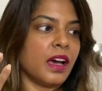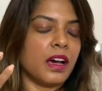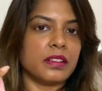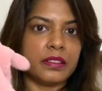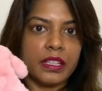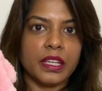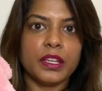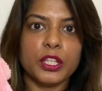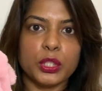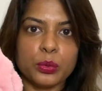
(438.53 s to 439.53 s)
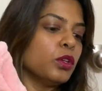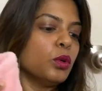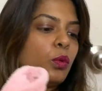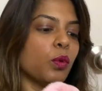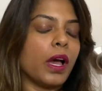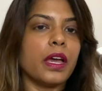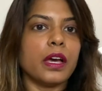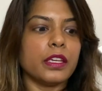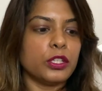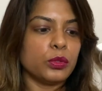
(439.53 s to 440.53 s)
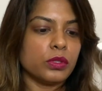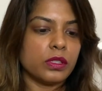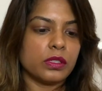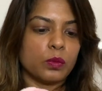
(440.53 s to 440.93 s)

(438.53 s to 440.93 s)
Aren't they cute? You know why I use this?